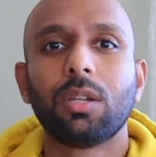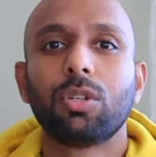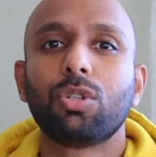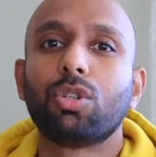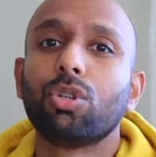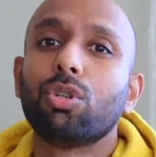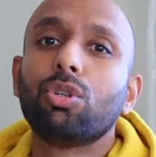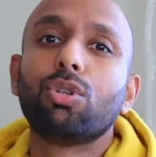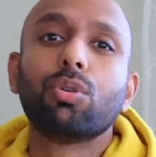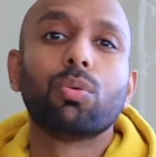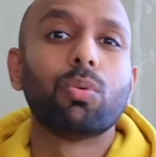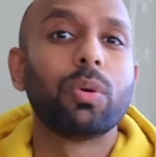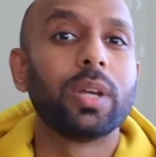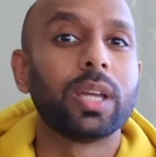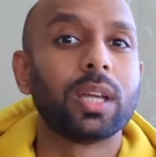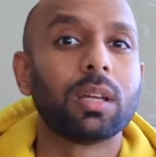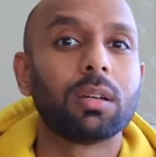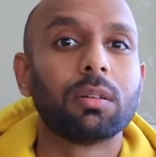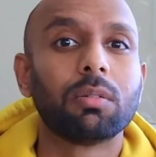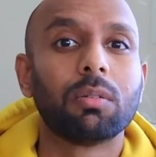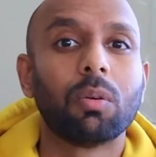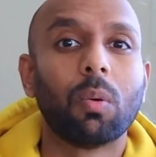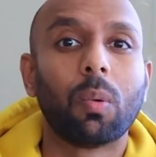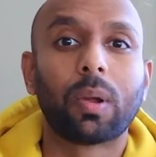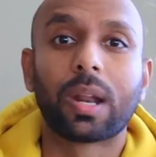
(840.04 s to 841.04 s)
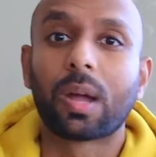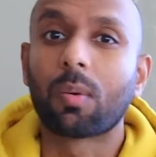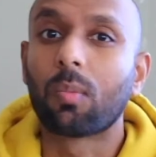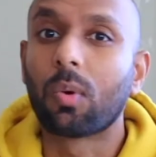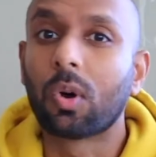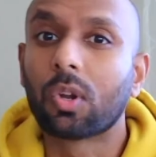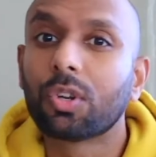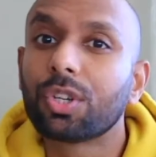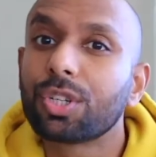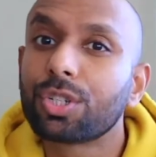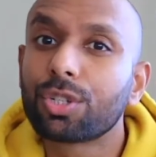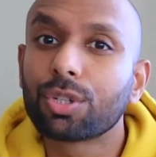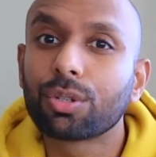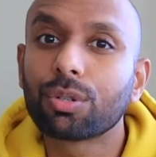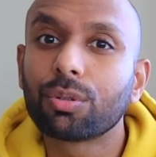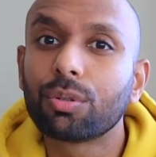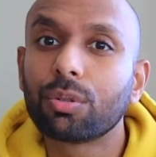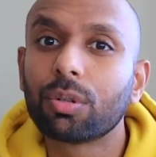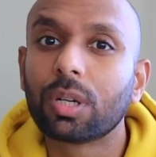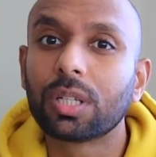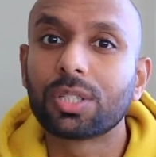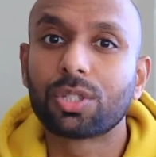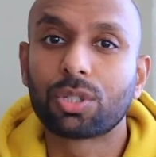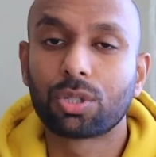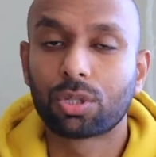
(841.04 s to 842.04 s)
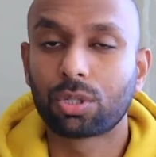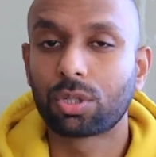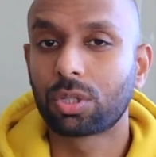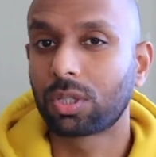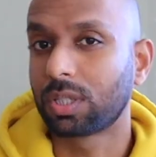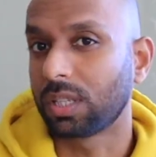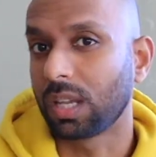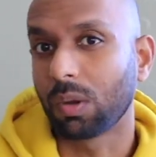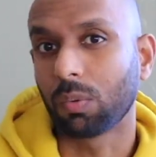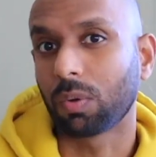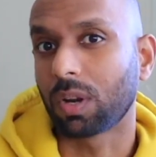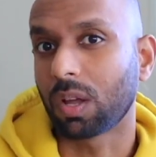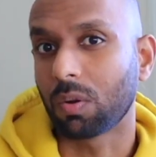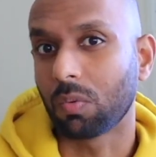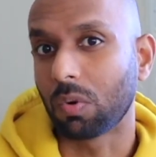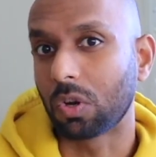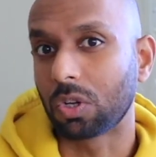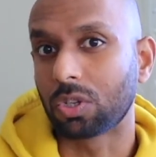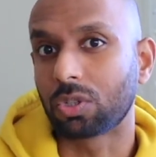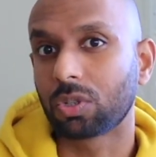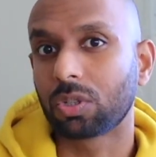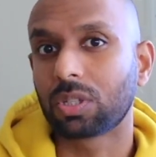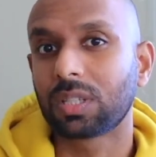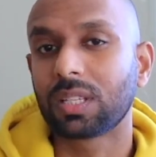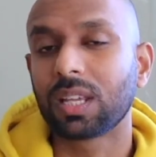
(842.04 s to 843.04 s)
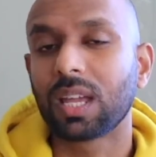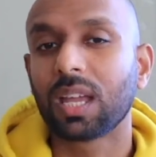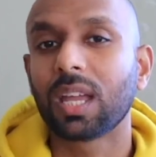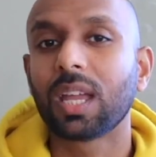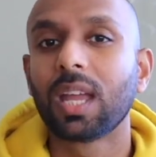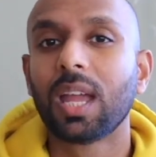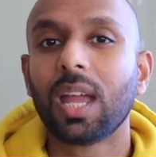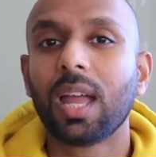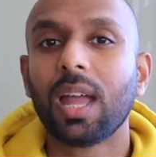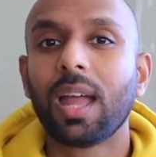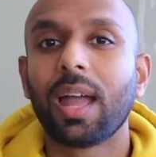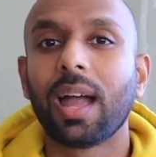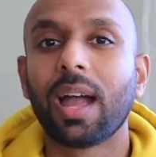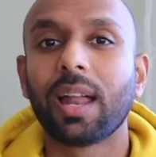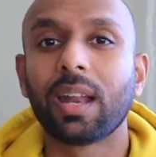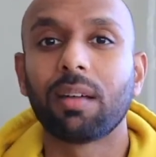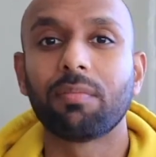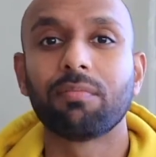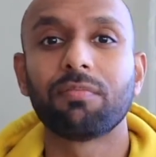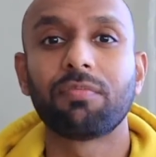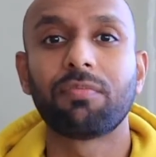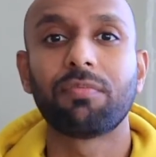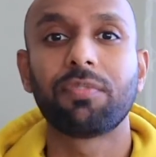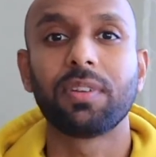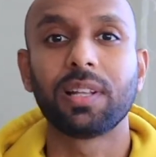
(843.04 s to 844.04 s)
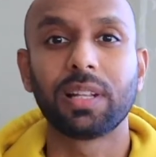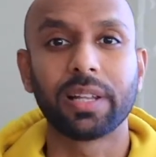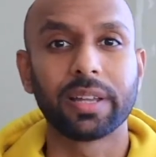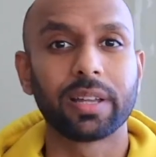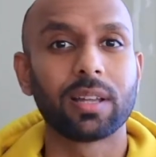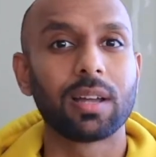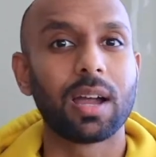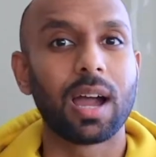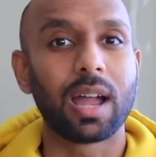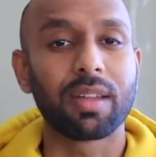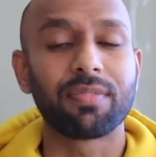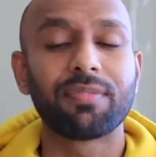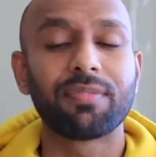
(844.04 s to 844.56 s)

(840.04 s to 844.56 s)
to doing what I want to do, say what I want to say. And I